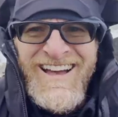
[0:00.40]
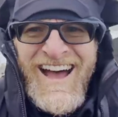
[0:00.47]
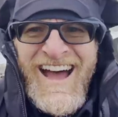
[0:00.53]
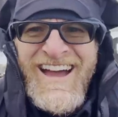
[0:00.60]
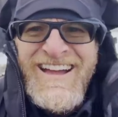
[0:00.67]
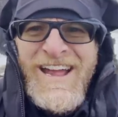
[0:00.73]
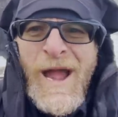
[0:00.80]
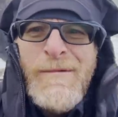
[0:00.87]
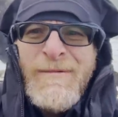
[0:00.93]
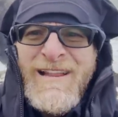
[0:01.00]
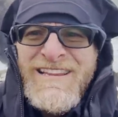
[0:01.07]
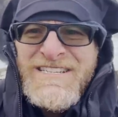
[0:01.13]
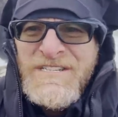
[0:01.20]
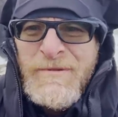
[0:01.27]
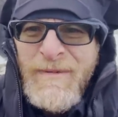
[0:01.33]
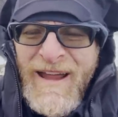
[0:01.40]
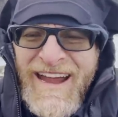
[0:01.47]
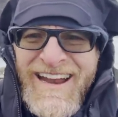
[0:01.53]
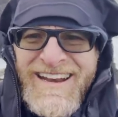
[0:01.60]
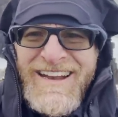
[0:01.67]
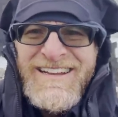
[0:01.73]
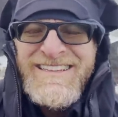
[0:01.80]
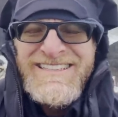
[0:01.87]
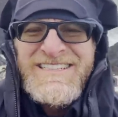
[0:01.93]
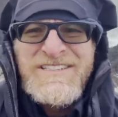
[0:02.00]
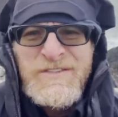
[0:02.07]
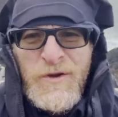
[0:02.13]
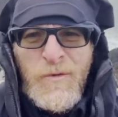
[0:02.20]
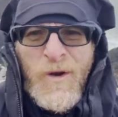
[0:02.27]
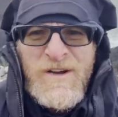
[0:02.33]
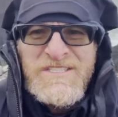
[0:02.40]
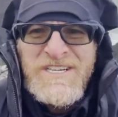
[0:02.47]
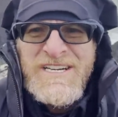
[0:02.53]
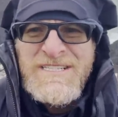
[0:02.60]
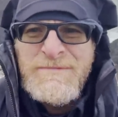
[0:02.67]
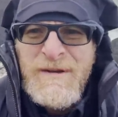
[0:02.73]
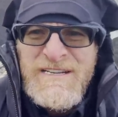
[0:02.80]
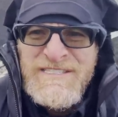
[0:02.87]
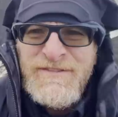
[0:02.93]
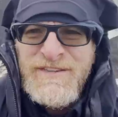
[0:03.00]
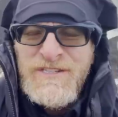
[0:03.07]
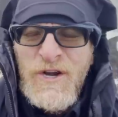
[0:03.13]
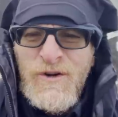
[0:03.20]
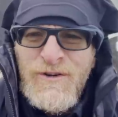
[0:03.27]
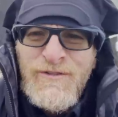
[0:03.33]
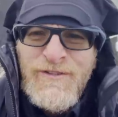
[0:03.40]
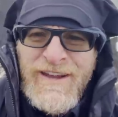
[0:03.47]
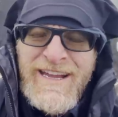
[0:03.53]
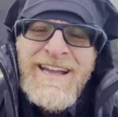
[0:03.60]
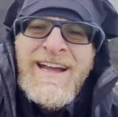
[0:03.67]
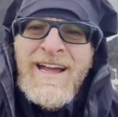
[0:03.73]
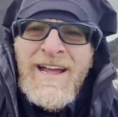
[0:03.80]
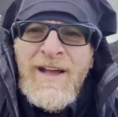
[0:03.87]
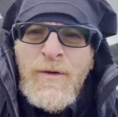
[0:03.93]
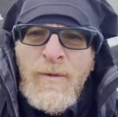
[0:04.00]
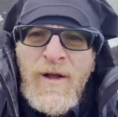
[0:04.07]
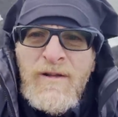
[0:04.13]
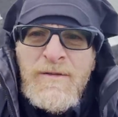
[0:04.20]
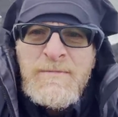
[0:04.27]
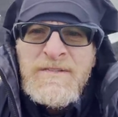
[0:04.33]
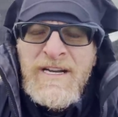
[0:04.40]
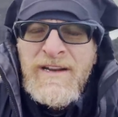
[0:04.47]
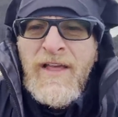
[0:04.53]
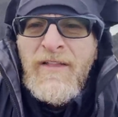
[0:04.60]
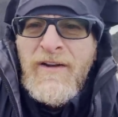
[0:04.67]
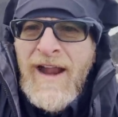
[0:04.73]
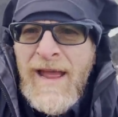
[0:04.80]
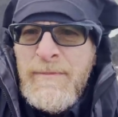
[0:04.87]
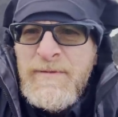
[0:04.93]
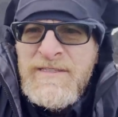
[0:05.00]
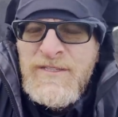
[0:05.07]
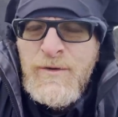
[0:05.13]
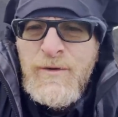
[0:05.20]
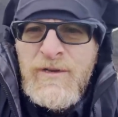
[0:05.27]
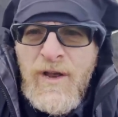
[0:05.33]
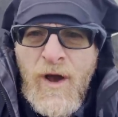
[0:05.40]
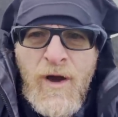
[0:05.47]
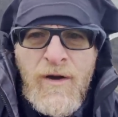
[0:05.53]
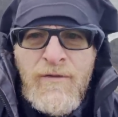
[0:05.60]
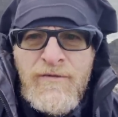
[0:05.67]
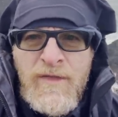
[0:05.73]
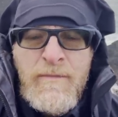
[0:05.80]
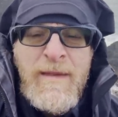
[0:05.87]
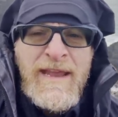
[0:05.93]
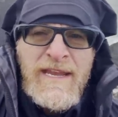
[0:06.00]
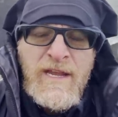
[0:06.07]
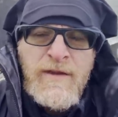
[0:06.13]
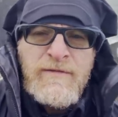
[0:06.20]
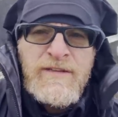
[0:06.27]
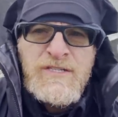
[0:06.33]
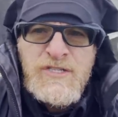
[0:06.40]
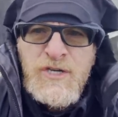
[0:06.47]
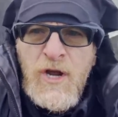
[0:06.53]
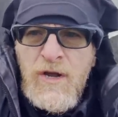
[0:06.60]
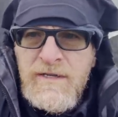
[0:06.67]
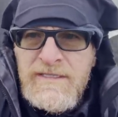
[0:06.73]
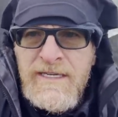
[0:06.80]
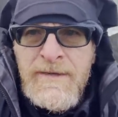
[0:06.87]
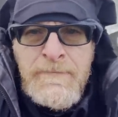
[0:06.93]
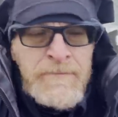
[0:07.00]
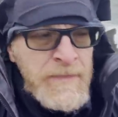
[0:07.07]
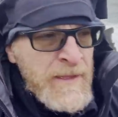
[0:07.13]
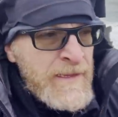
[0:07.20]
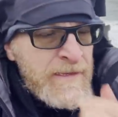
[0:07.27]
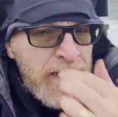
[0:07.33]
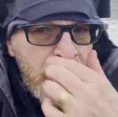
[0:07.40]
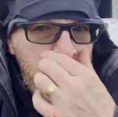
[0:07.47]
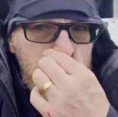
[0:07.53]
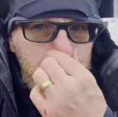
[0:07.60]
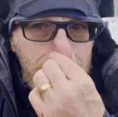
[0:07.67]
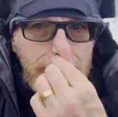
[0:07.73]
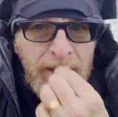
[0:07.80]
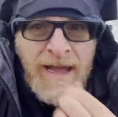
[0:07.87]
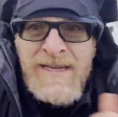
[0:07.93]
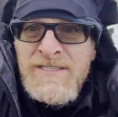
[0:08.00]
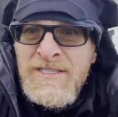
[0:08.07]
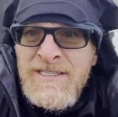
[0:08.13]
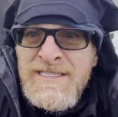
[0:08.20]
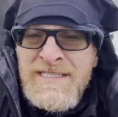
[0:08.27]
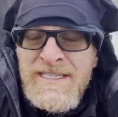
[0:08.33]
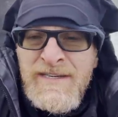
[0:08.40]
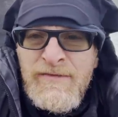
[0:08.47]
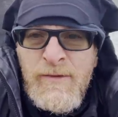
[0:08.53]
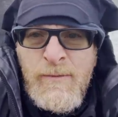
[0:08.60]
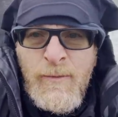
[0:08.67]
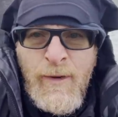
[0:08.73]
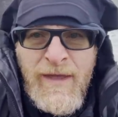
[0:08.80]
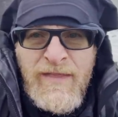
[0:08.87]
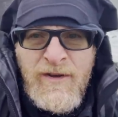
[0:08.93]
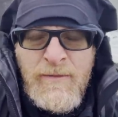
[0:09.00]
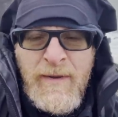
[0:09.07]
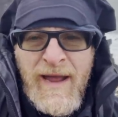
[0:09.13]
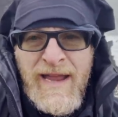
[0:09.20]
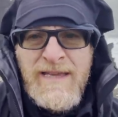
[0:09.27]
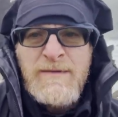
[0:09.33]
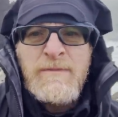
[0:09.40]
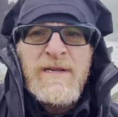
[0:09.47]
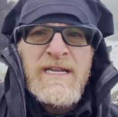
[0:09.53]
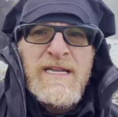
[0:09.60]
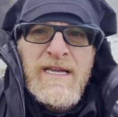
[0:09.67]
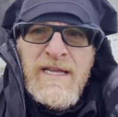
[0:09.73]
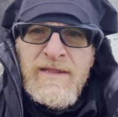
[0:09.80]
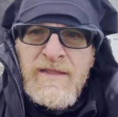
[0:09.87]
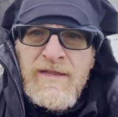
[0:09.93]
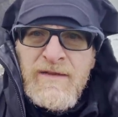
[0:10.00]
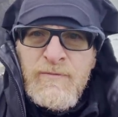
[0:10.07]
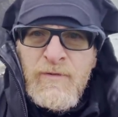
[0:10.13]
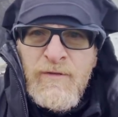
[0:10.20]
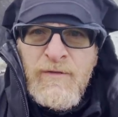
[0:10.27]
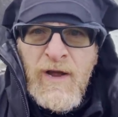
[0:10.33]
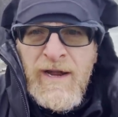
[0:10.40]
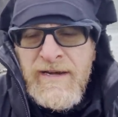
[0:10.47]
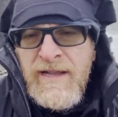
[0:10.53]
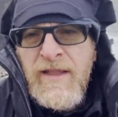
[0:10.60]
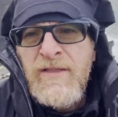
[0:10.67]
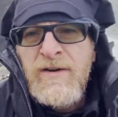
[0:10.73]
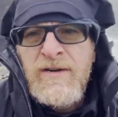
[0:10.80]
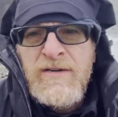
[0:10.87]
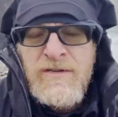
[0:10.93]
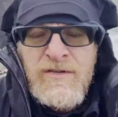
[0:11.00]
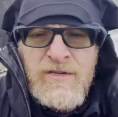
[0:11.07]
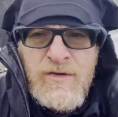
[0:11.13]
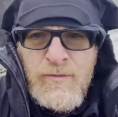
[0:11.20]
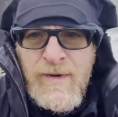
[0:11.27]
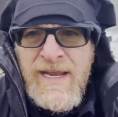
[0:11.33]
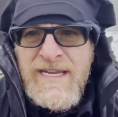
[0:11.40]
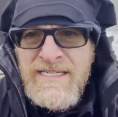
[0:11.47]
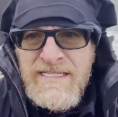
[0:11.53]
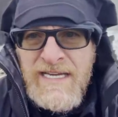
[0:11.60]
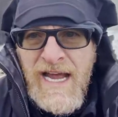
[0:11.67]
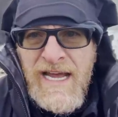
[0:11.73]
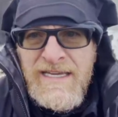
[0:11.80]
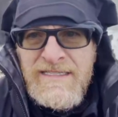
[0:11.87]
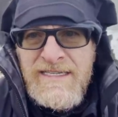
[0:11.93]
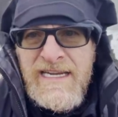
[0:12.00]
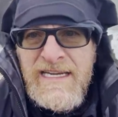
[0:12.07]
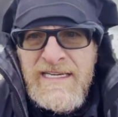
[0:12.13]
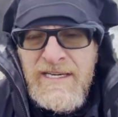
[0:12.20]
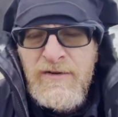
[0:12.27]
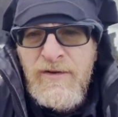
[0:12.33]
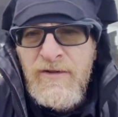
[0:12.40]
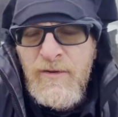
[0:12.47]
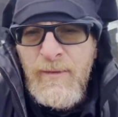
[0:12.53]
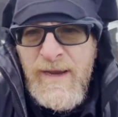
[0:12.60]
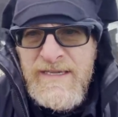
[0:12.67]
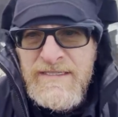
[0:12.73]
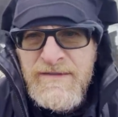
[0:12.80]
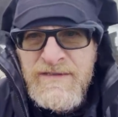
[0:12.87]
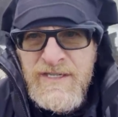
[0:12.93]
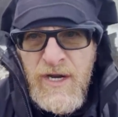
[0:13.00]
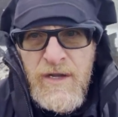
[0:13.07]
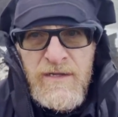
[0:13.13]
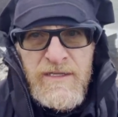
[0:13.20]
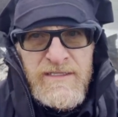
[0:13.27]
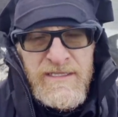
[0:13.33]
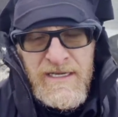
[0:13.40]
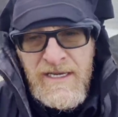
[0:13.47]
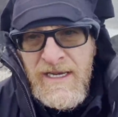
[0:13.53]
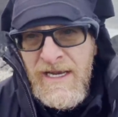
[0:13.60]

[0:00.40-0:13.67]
Hi, I'm Alister Benn and you're watching Expressive Photography. Welcome to another episode of The Making of the Shot. Now, as you can see from the weather behind me, we've got another grey sky day here in the west of Scotland.